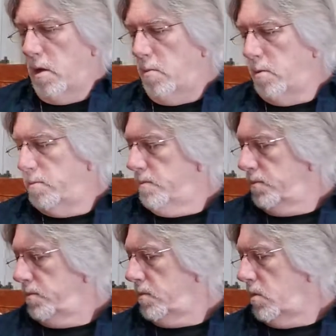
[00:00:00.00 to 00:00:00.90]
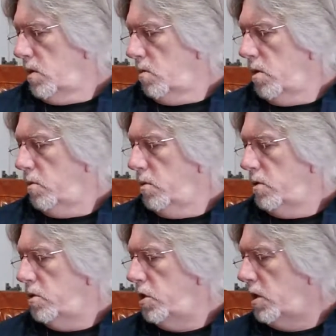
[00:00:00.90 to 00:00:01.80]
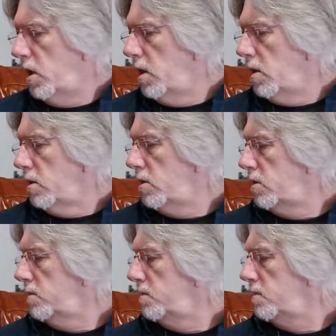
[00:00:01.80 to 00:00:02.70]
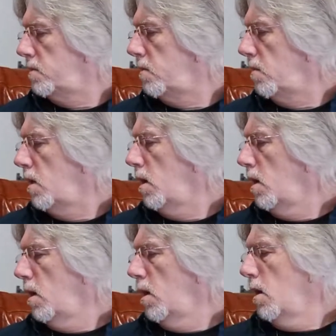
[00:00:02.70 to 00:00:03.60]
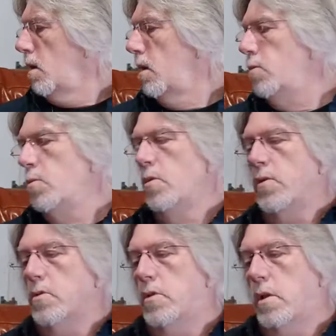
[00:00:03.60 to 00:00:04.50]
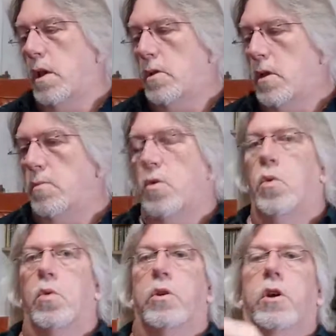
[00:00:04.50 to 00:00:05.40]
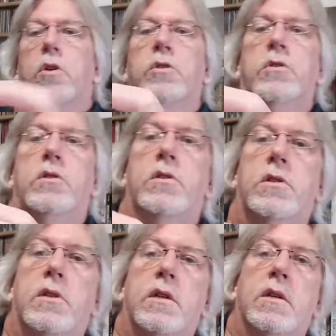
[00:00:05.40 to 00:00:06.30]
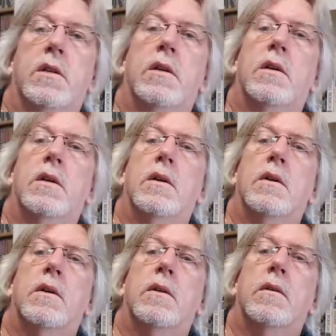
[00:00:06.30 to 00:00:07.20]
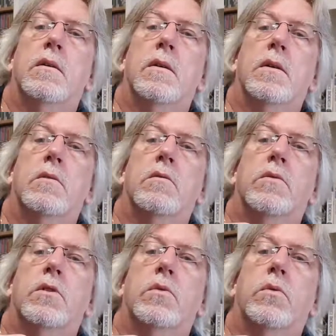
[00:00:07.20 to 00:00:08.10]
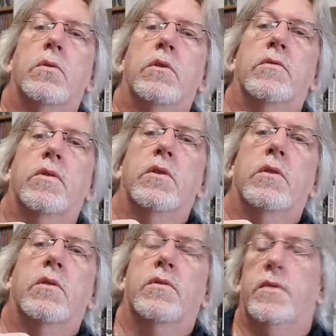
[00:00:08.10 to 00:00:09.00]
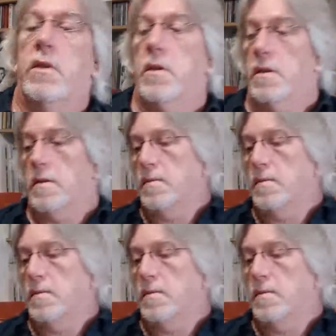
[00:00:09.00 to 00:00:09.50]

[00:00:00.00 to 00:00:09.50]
album. One worth checking out. Then we move on to the next album called Ghosts. Oh, that old Victorian photograph there.